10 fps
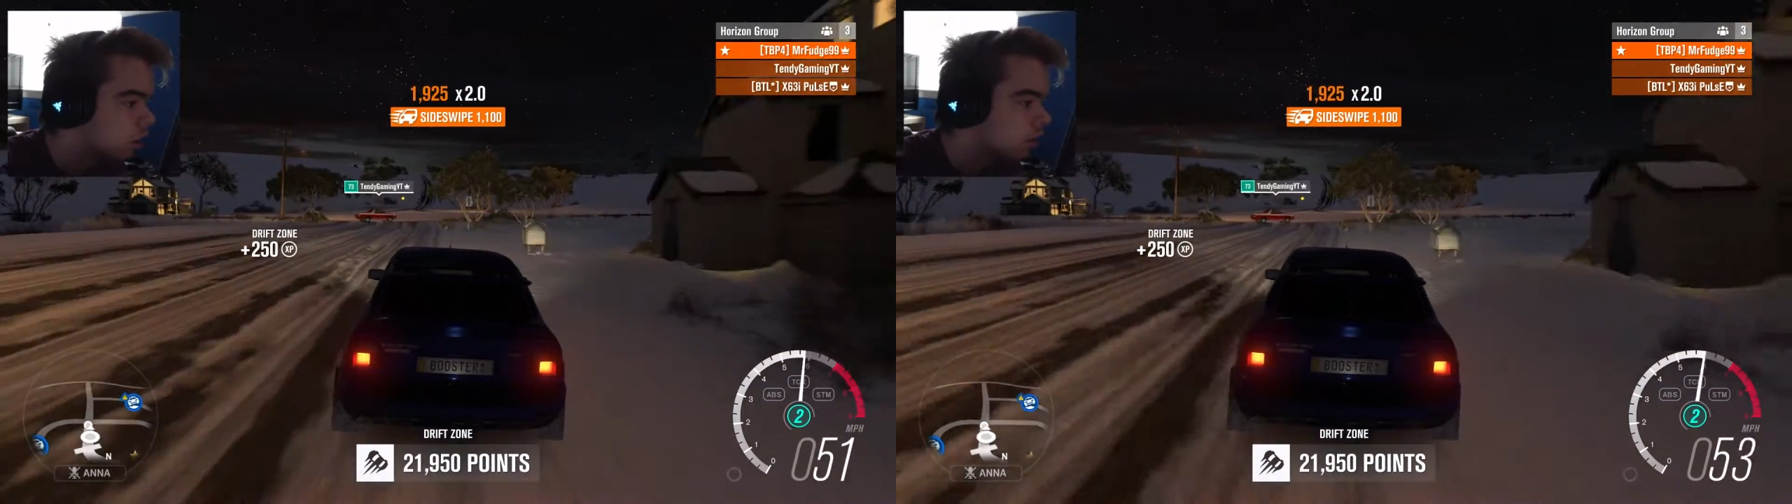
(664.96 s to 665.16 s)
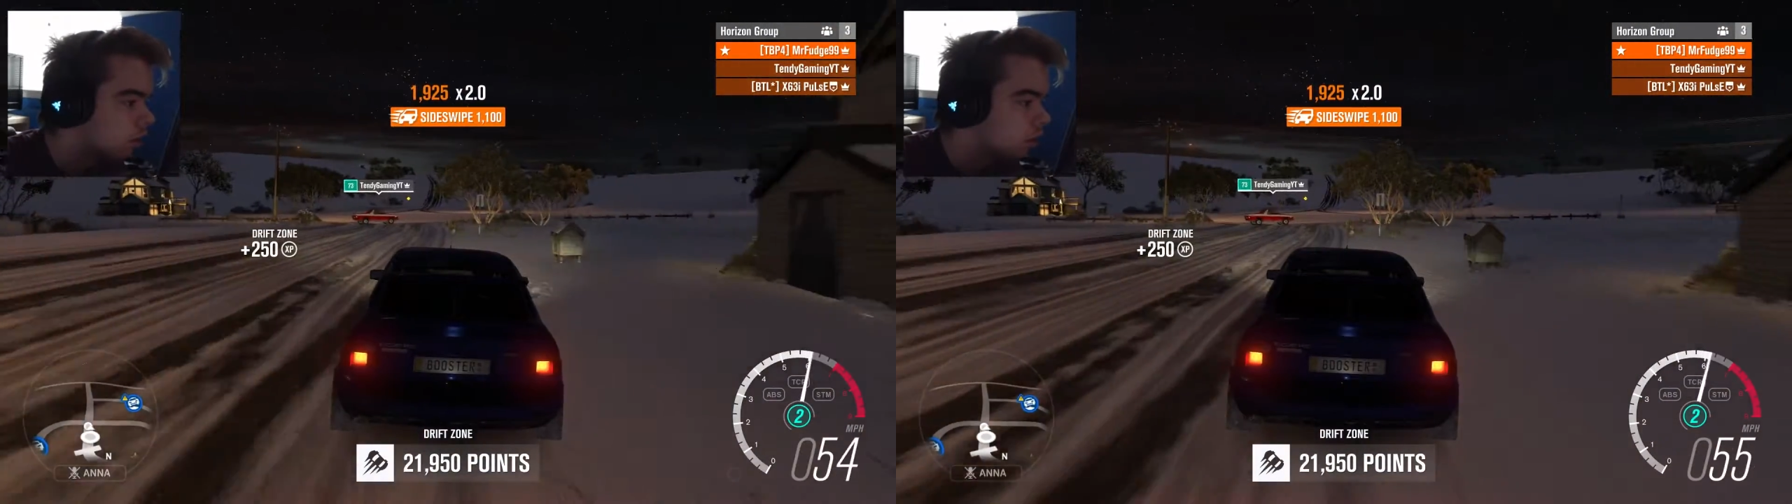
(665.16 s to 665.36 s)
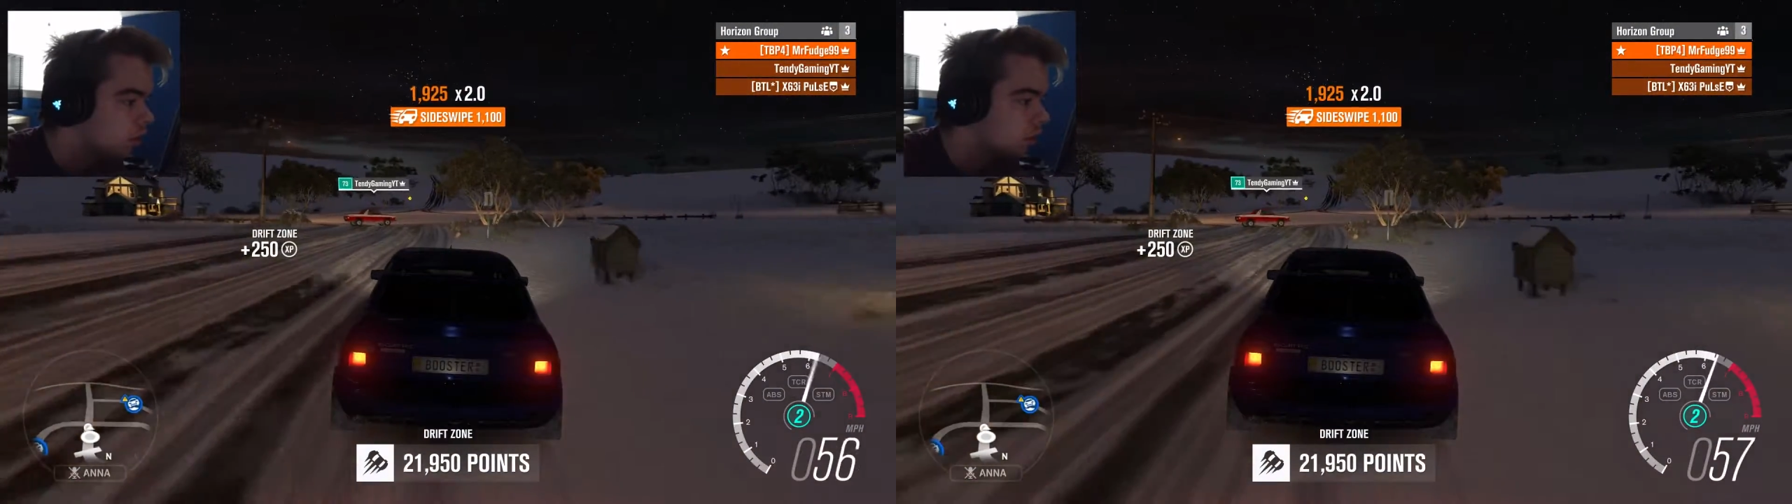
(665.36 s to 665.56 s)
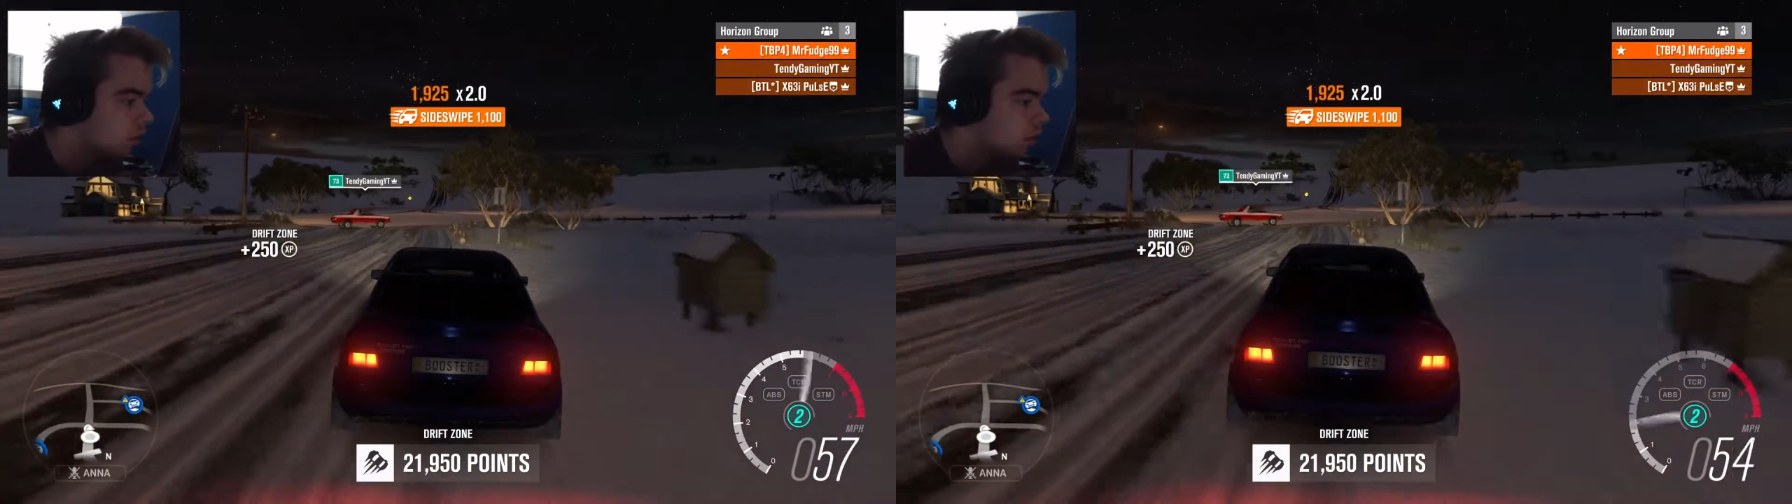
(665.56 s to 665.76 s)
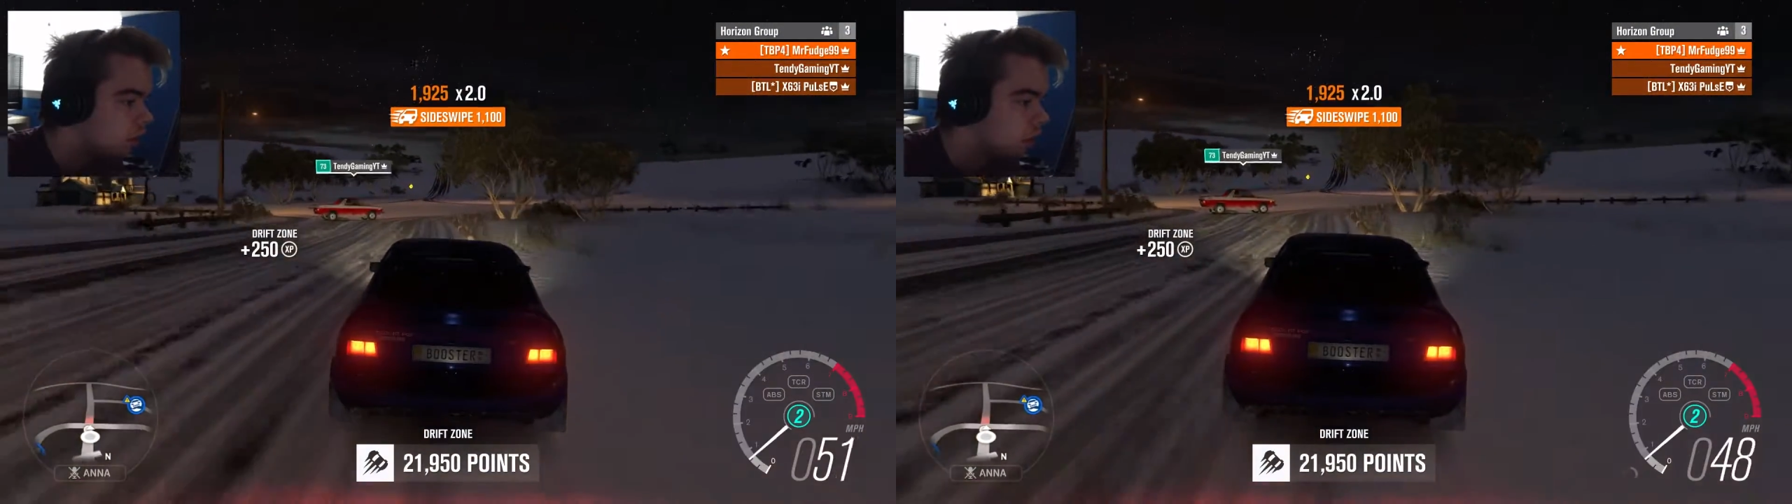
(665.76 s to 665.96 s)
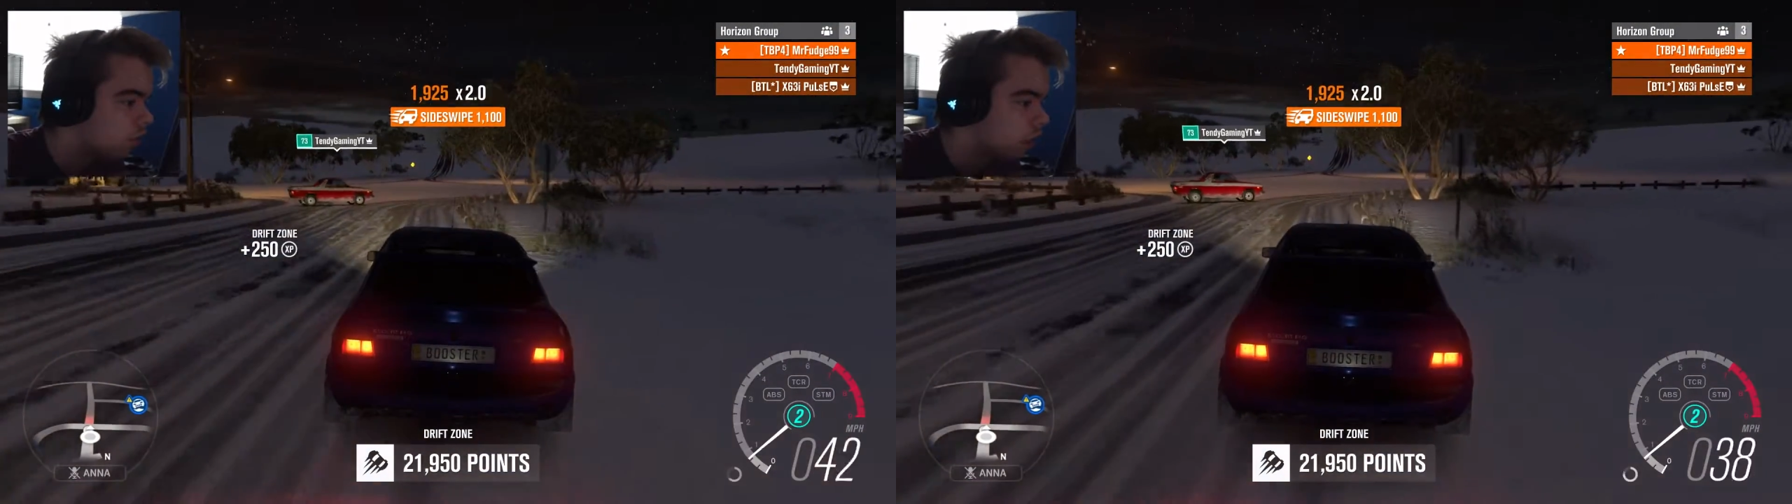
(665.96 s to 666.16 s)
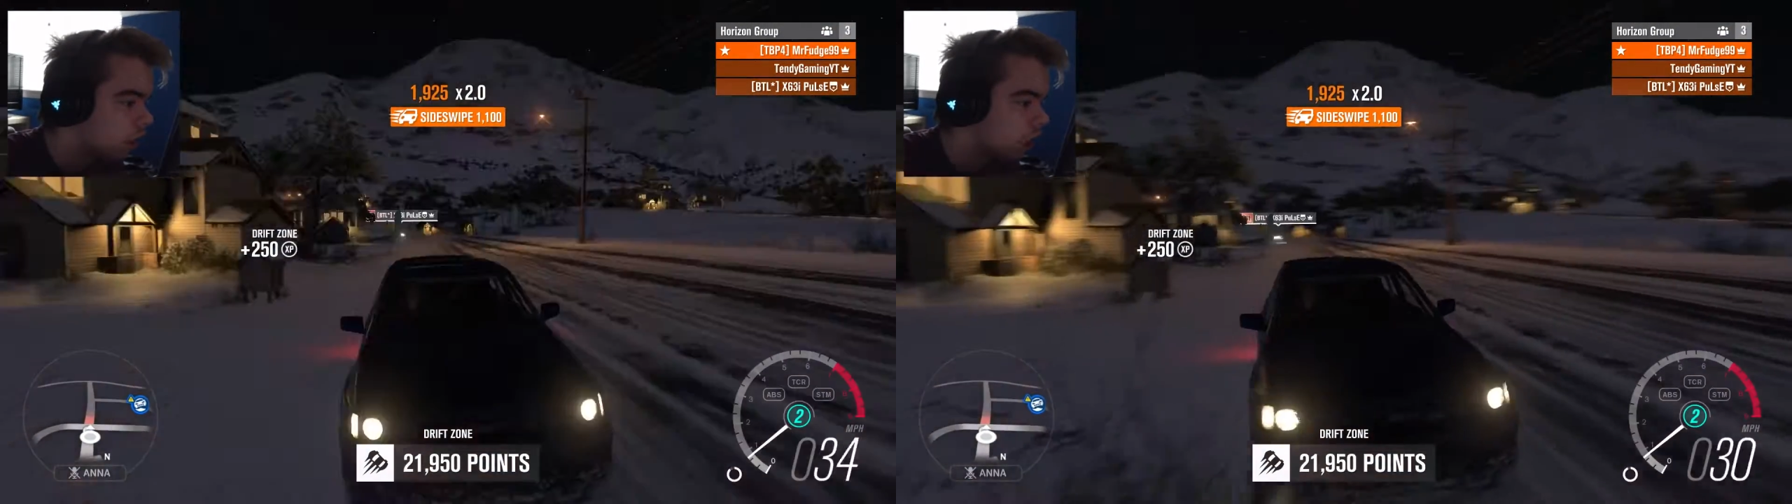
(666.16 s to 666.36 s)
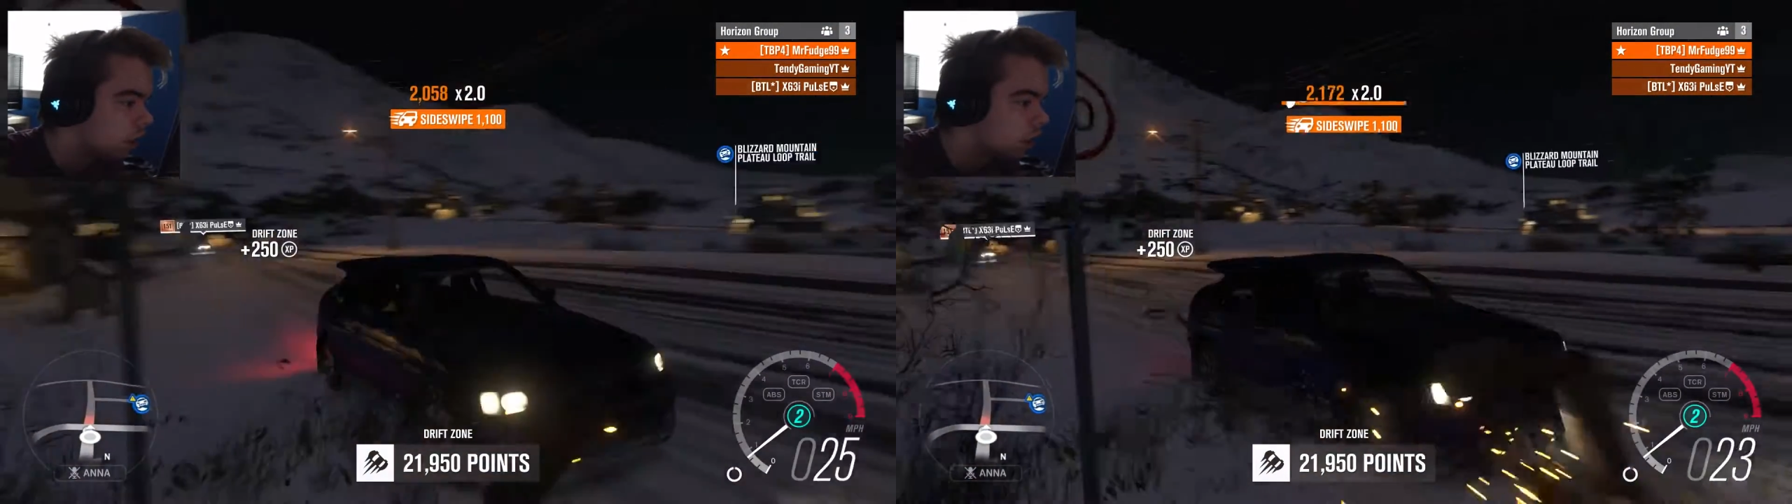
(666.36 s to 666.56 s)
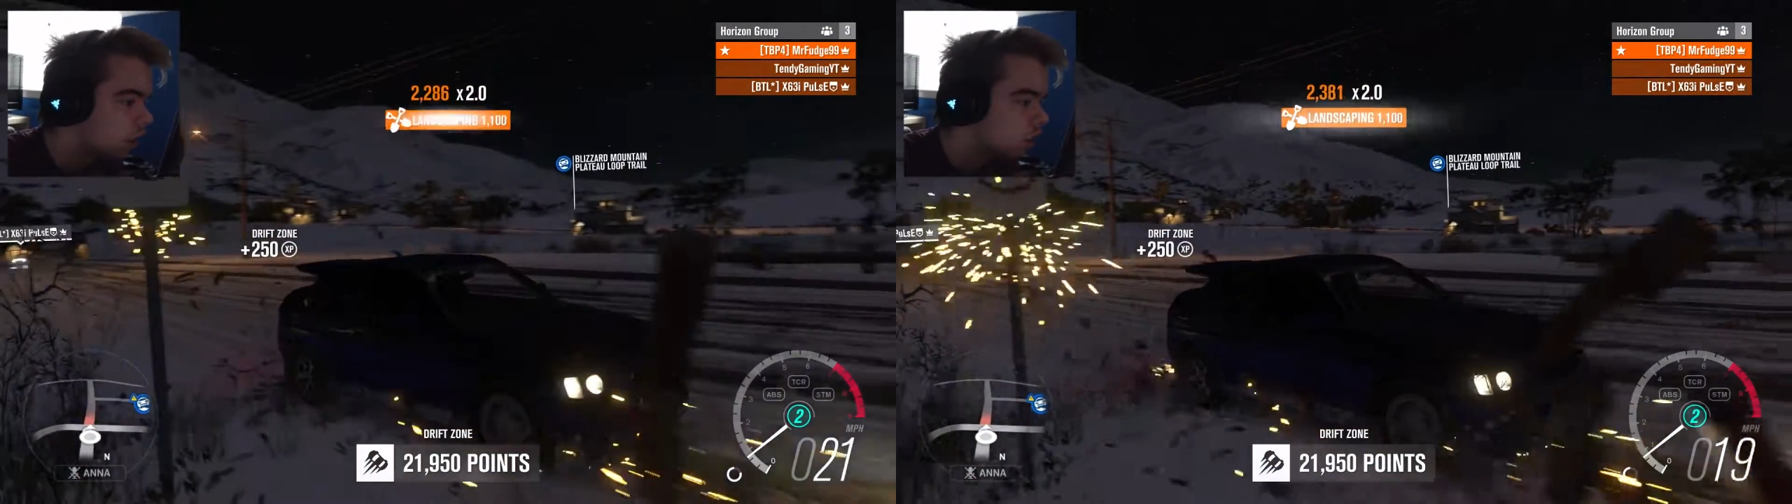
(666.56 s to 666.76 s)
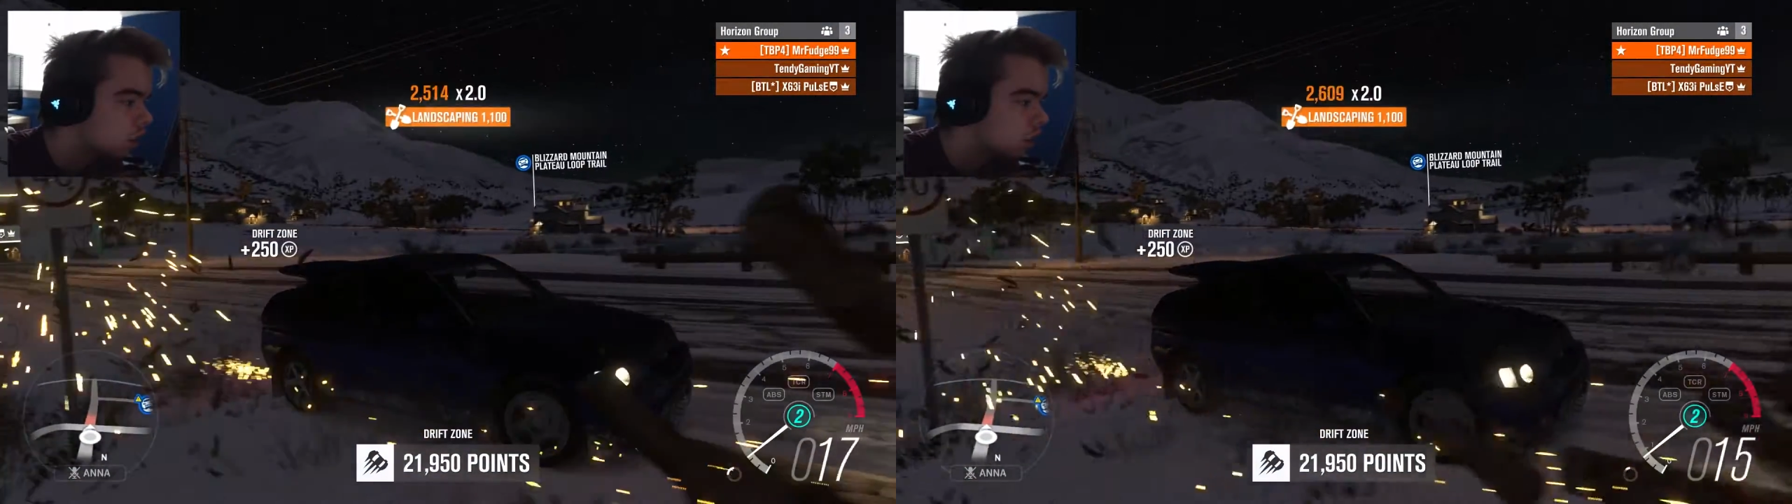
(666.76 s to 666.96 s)
is awful. I fucking hate this
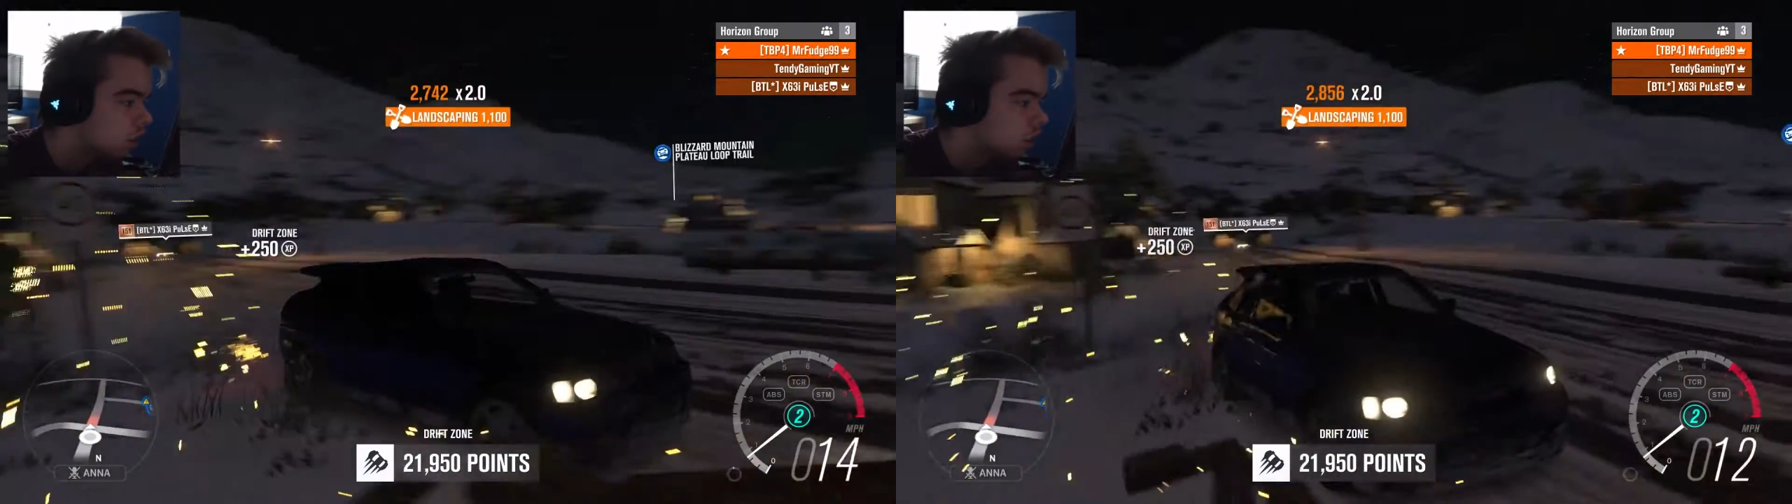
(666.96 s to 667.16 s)
challenge.